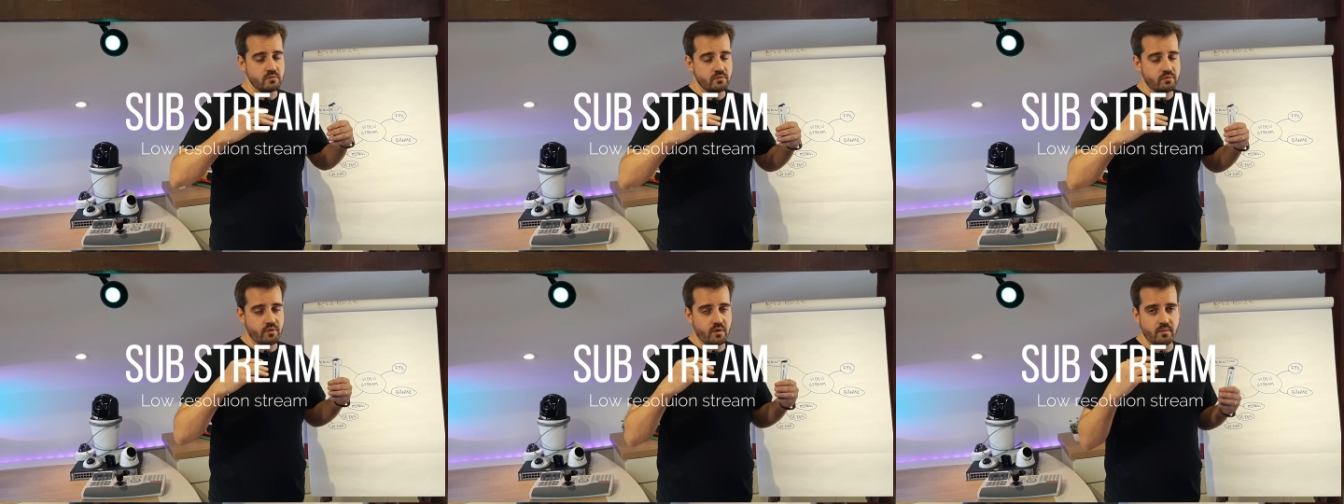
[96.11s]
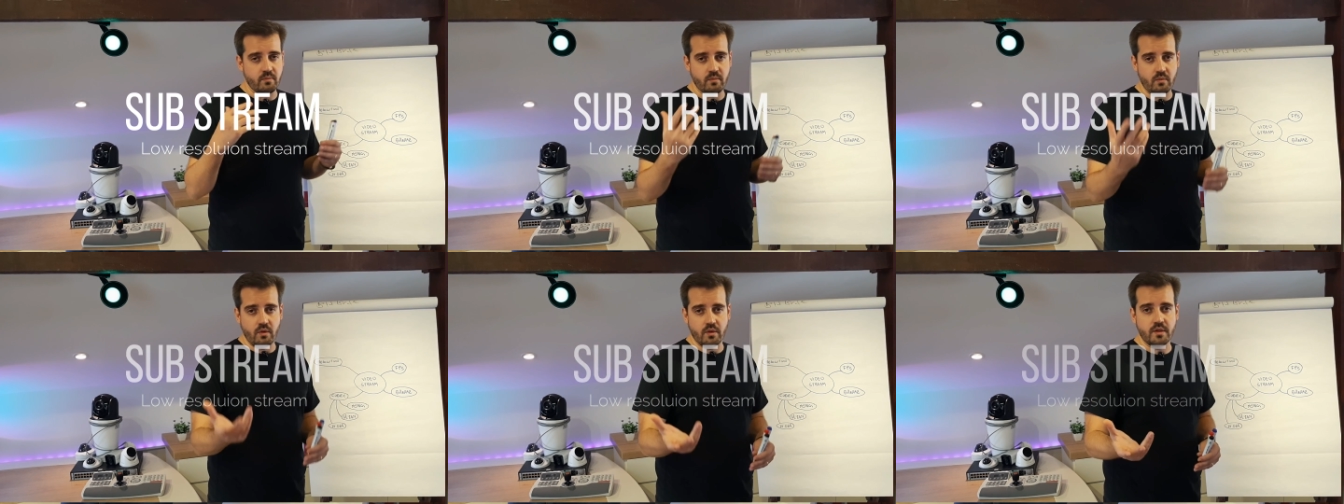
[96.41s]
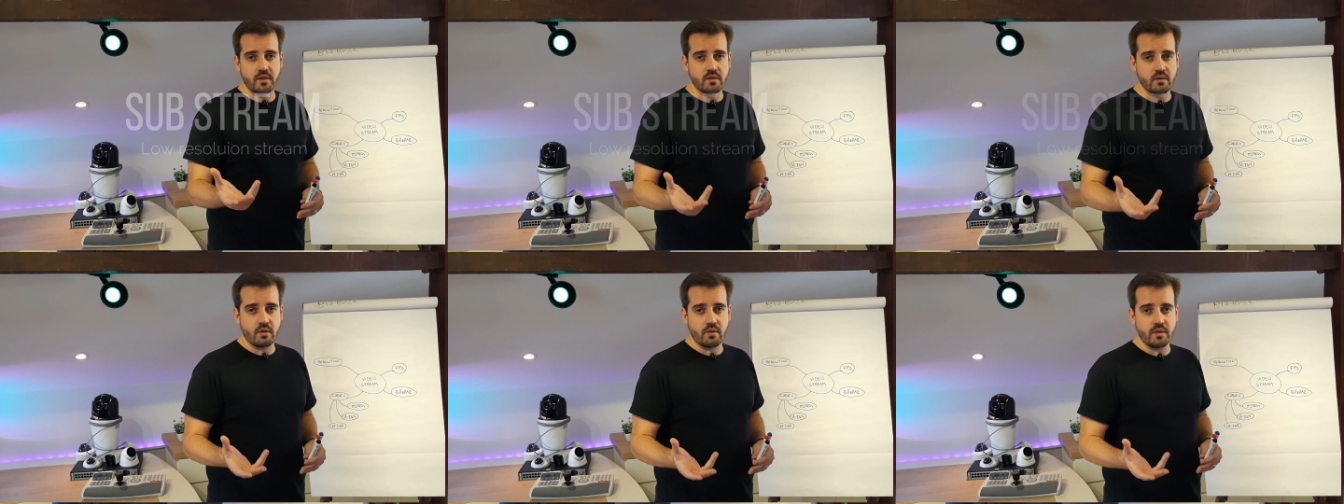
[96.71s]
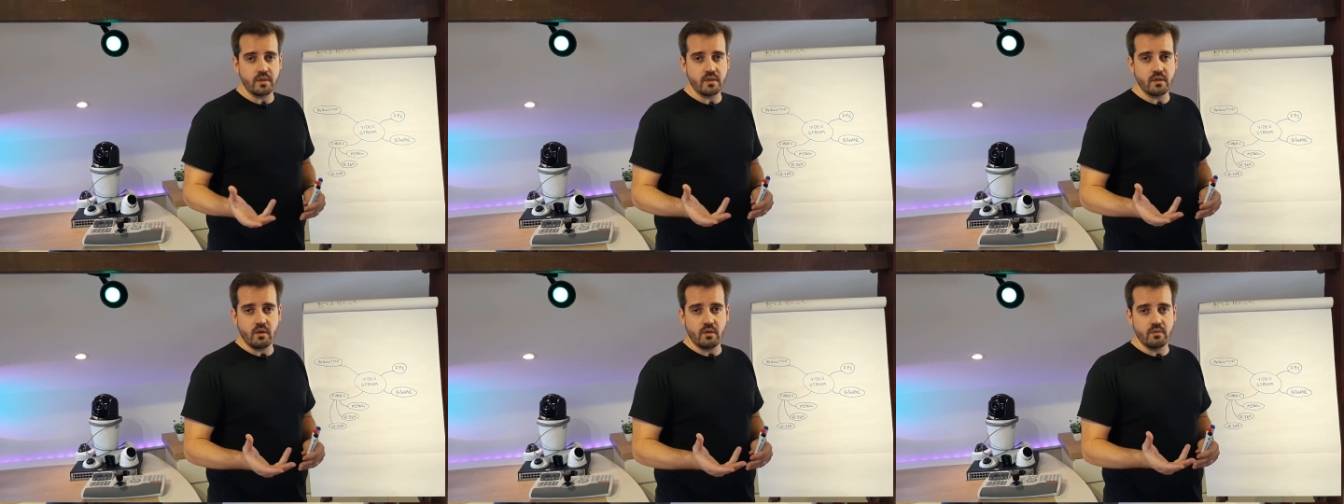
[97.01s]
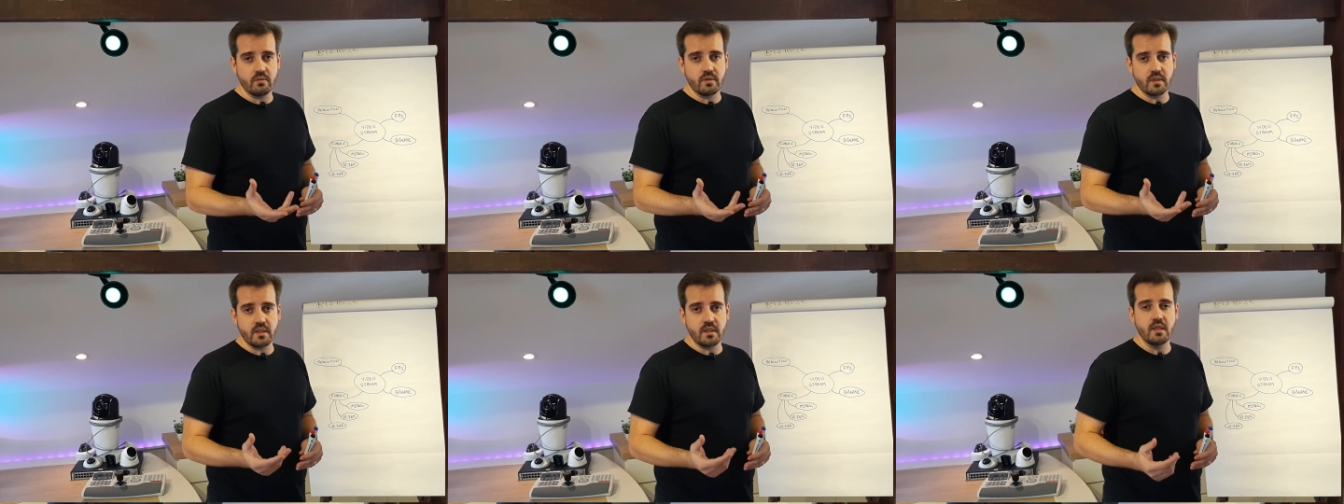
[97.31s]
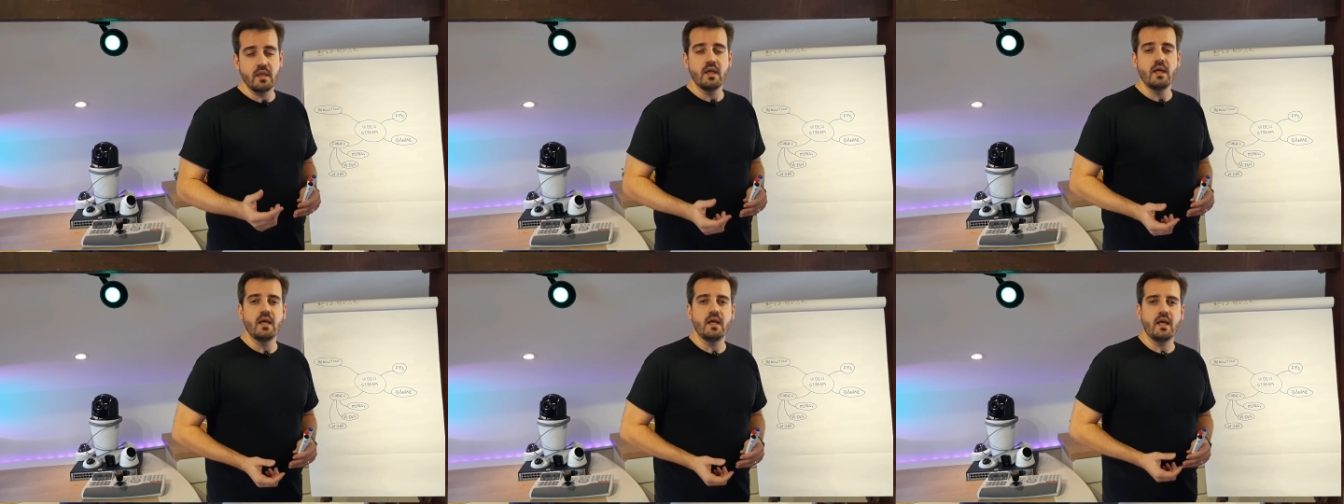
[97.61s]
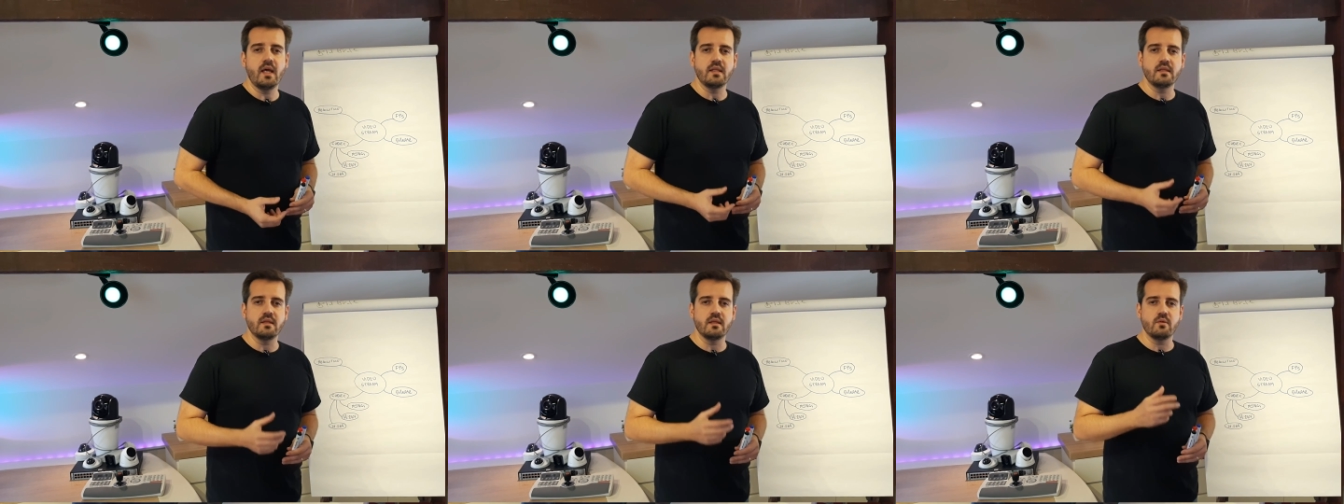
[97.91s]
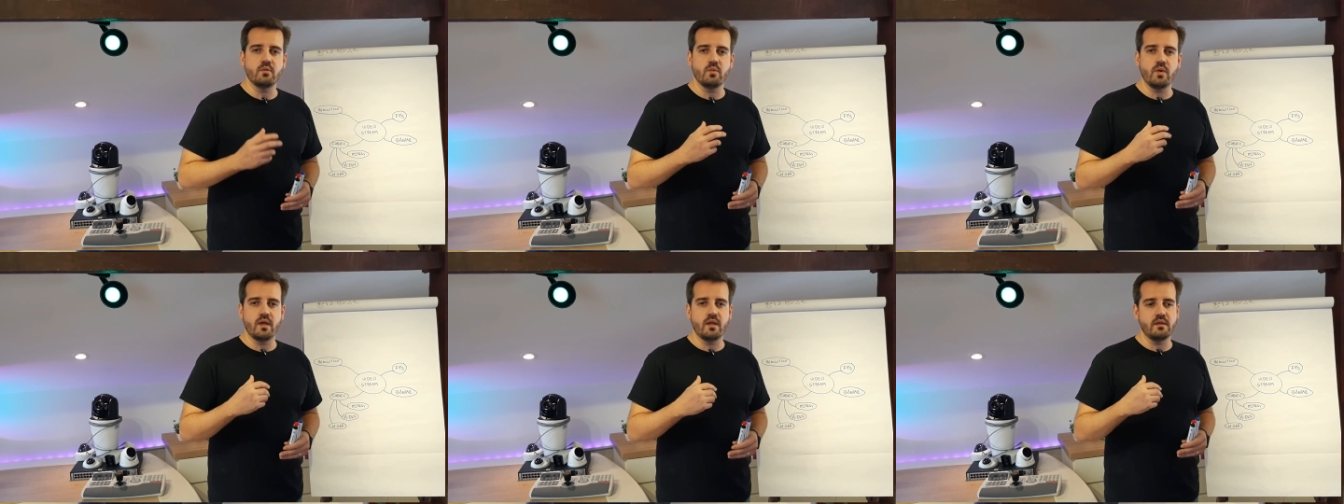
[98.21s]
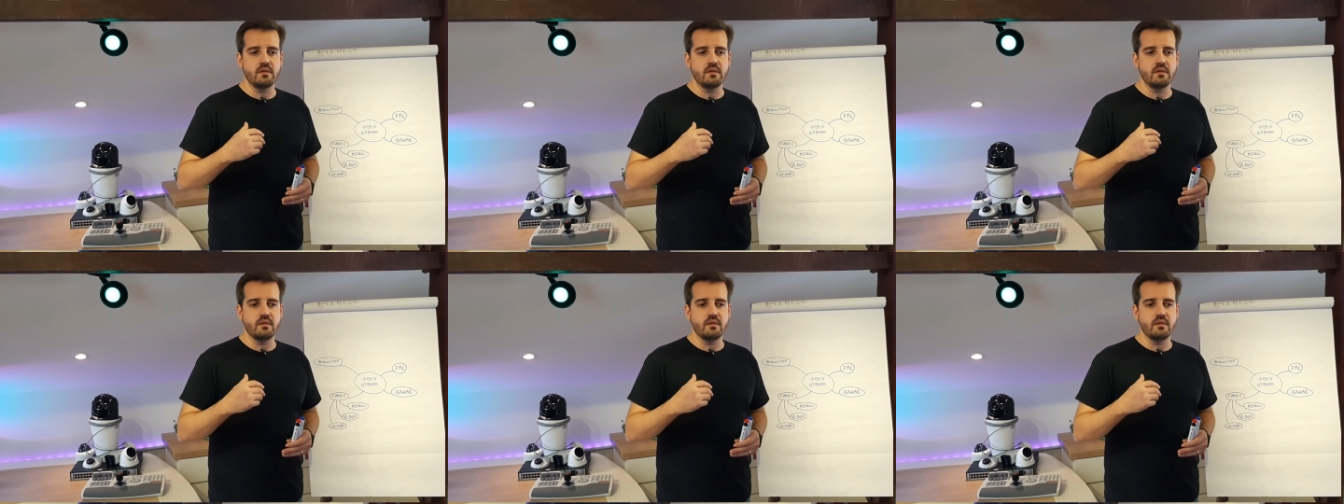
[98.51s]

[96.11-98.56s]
for monitoring only, and that